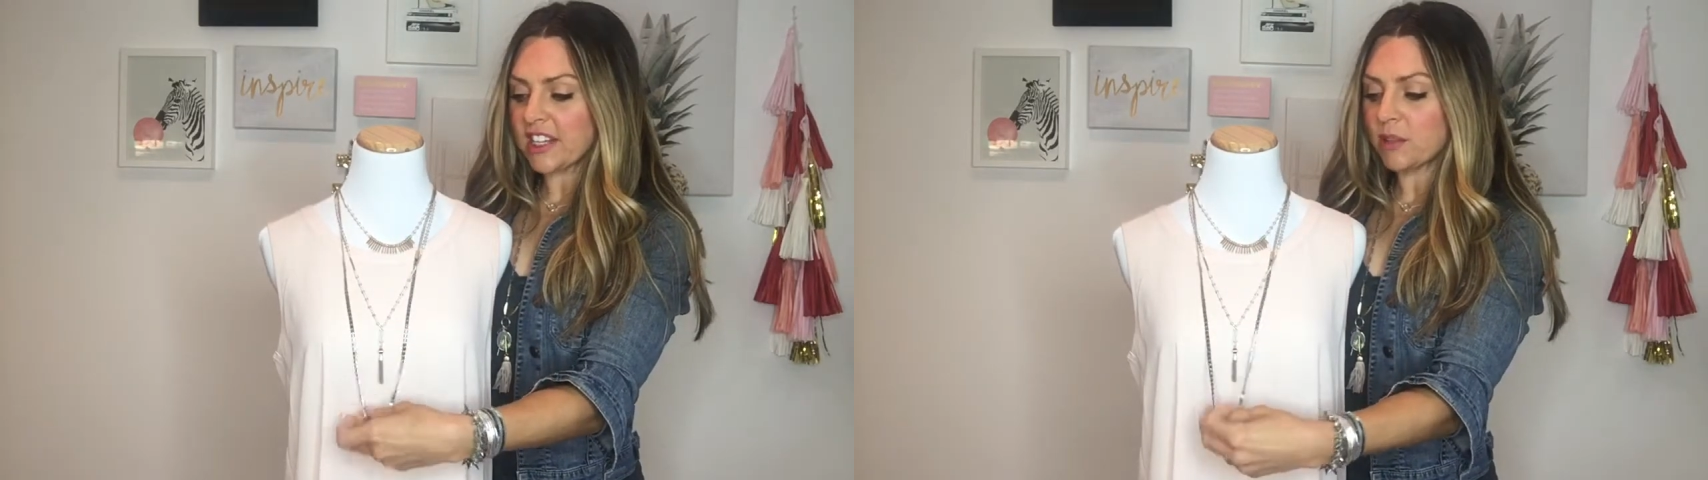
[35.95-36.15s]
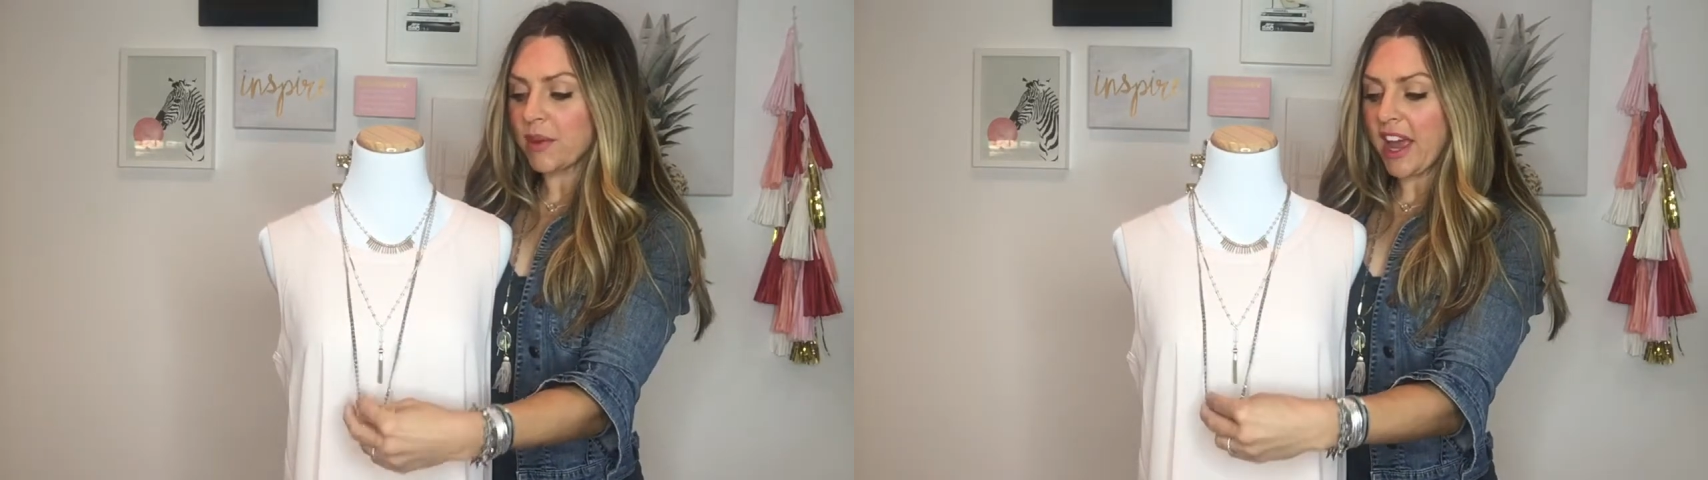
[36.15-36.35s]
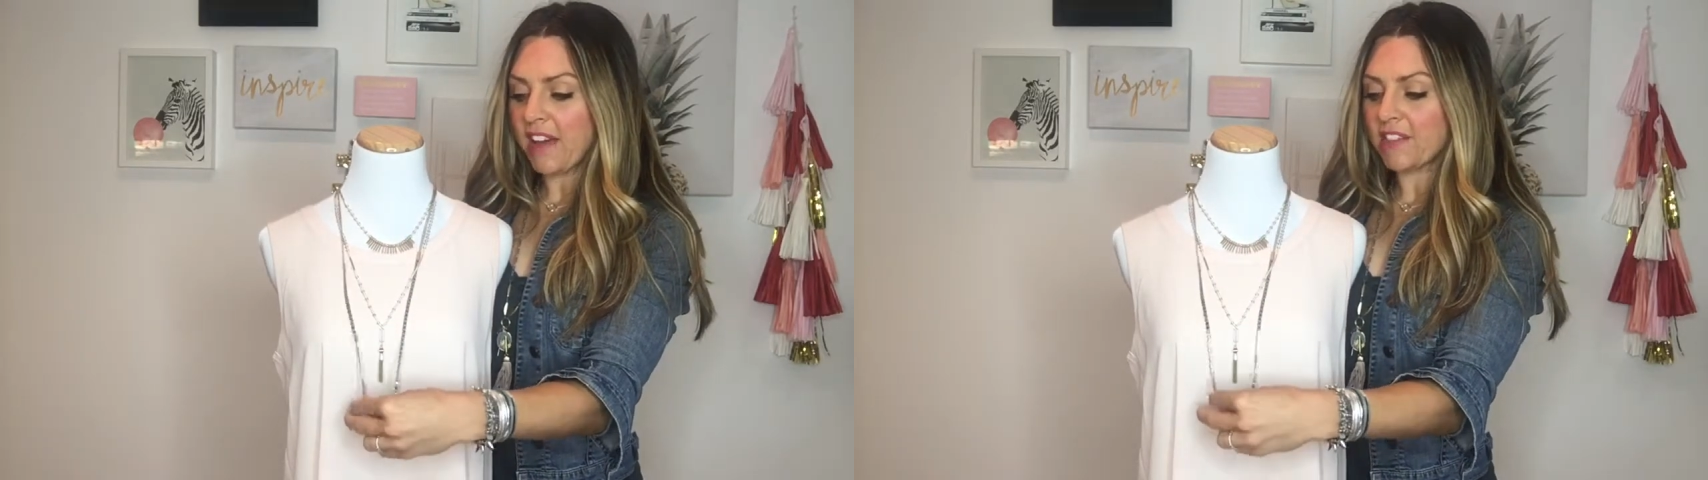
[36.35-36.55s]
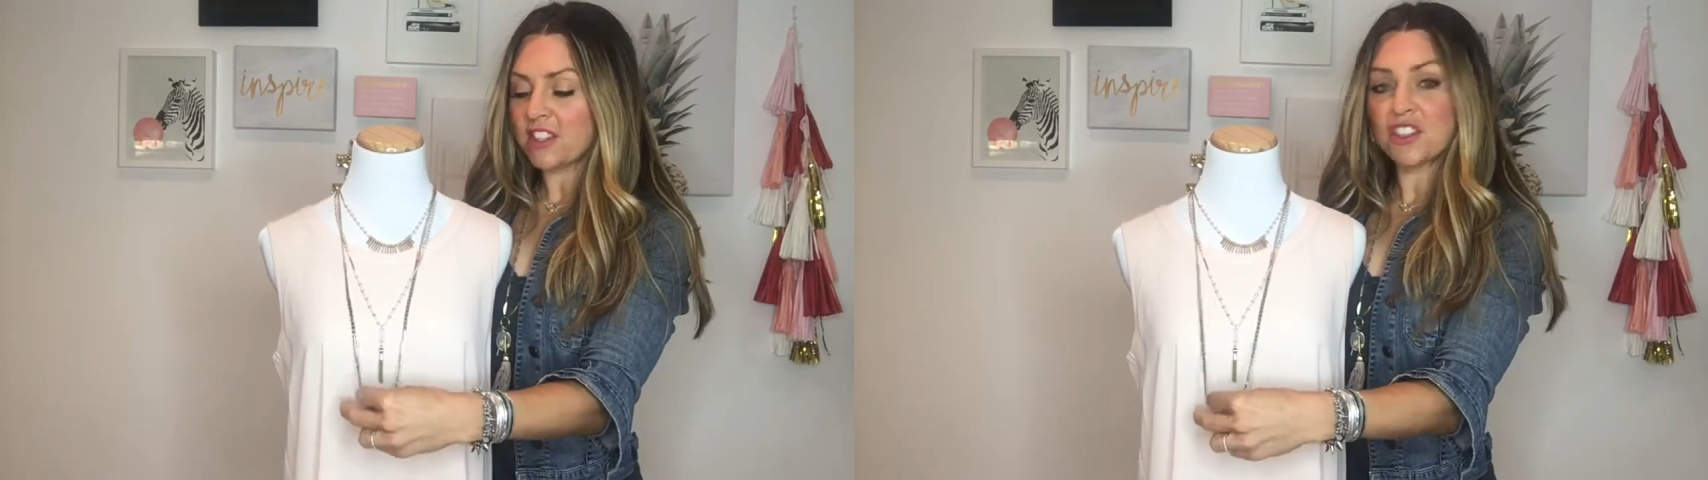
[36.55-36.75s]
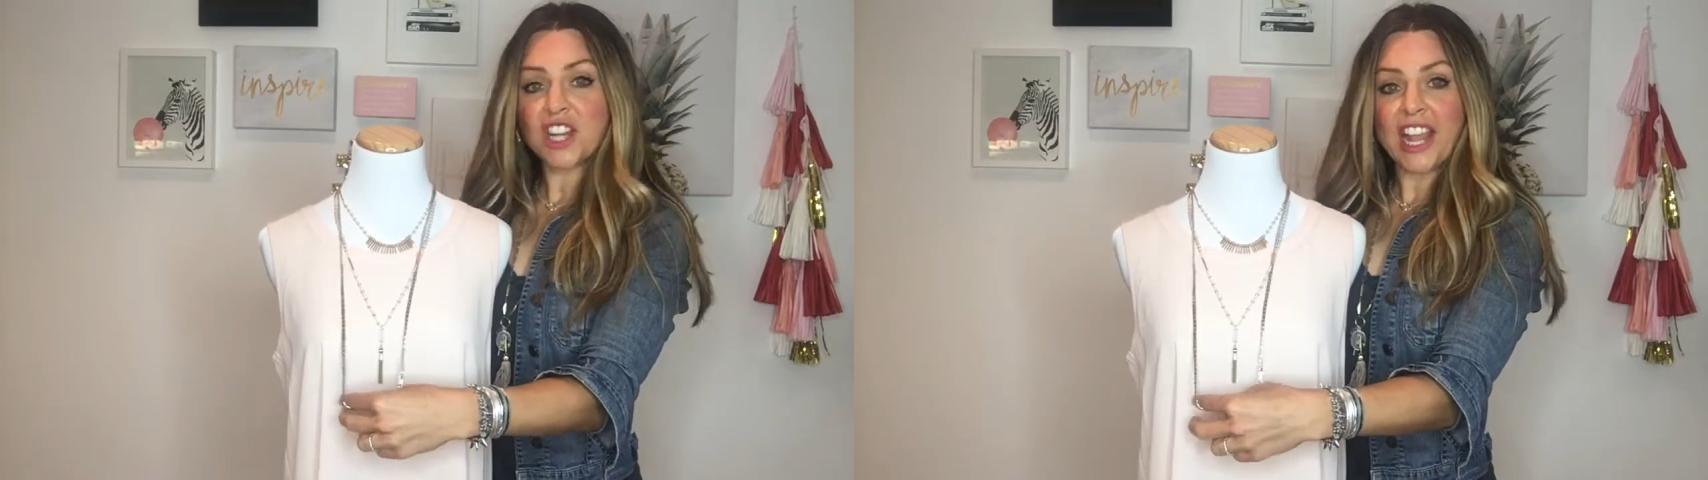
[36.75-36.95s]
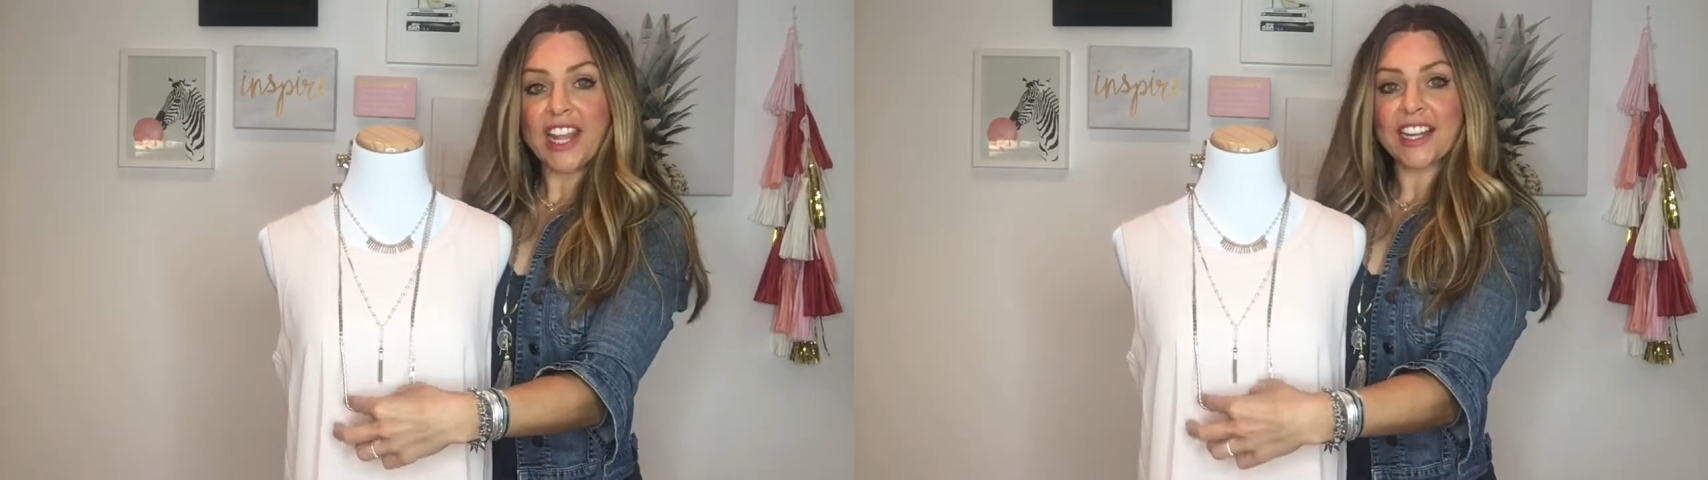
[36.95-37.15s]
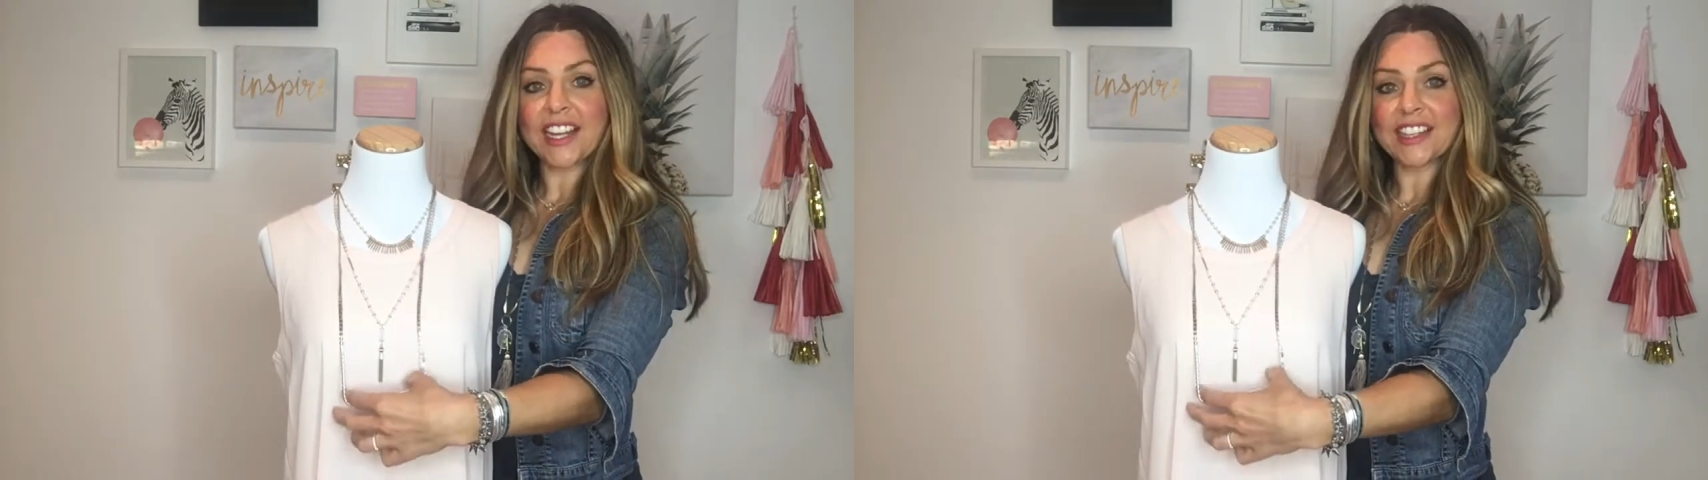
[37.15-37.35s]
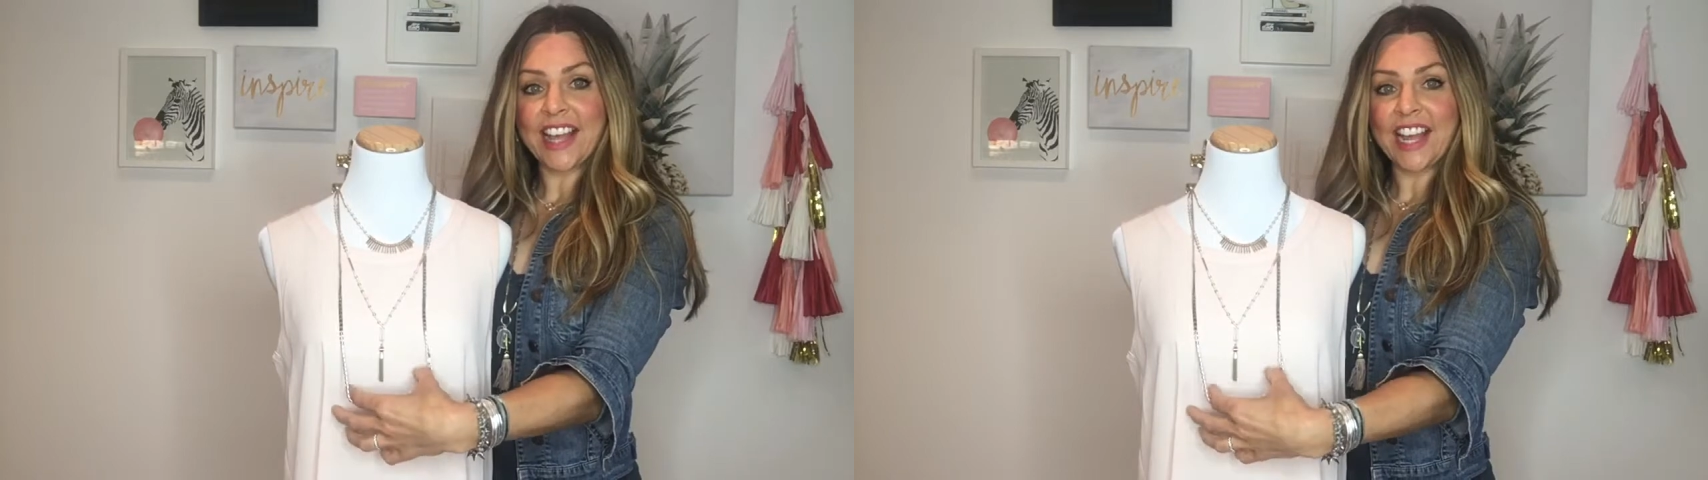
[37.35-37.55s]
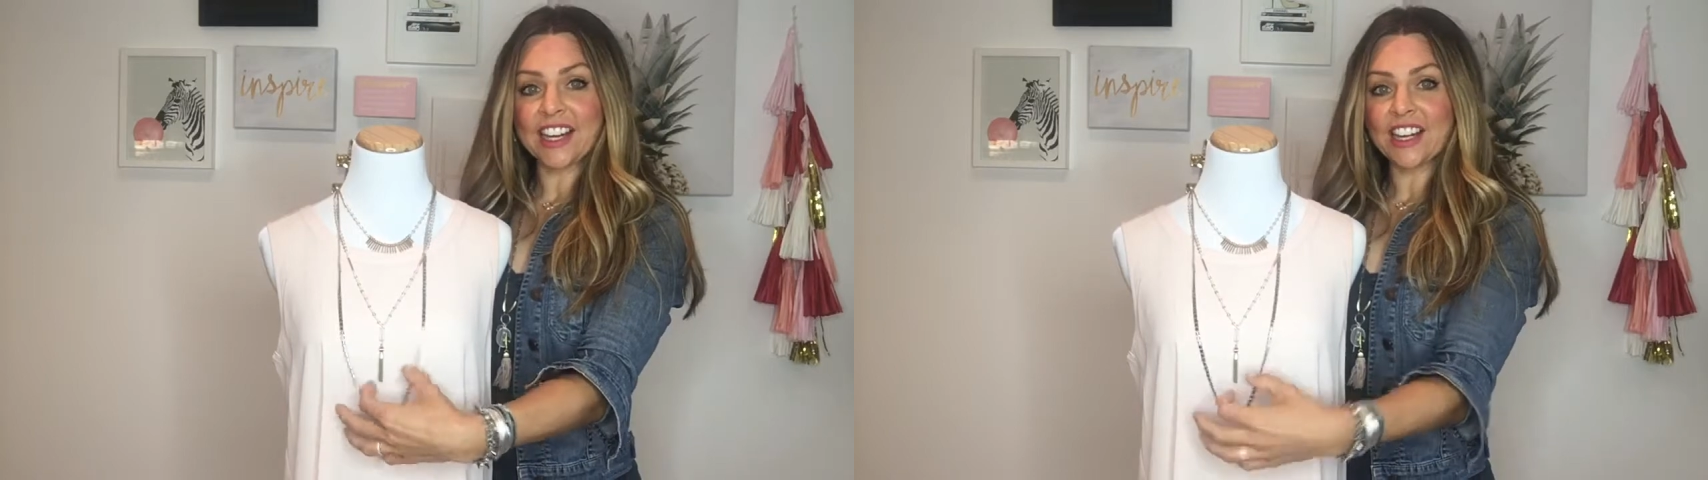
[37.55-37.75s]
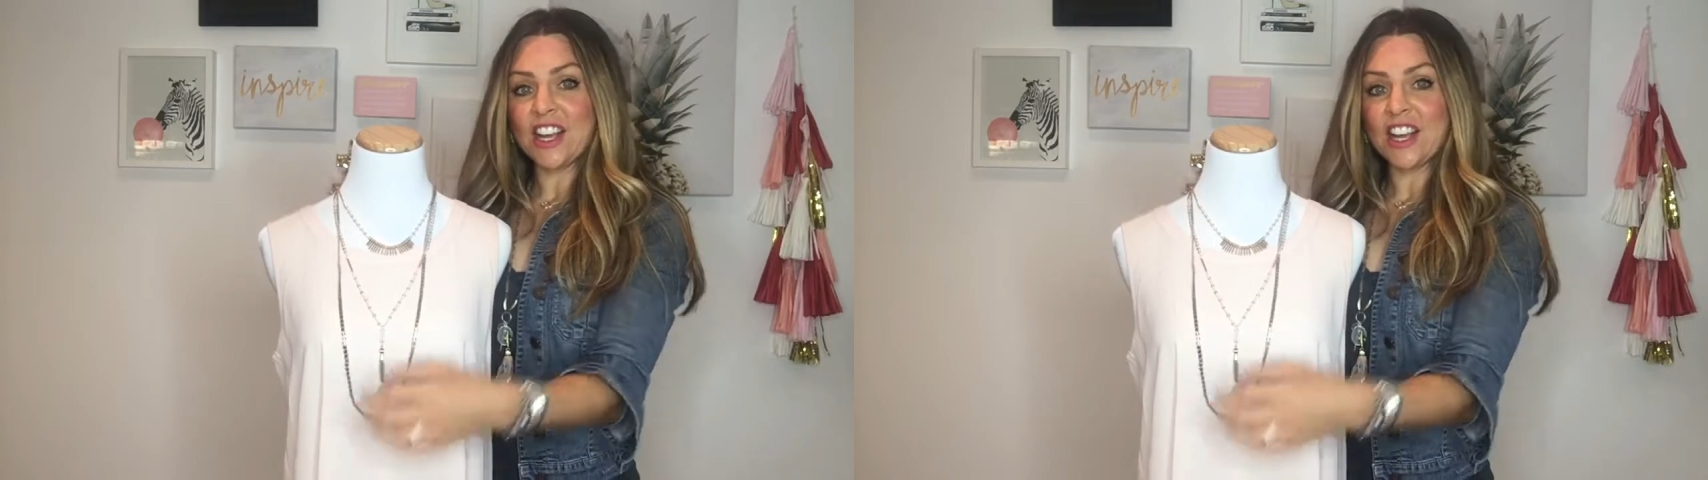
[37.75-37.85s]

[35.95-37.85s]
and then we have the chain layer.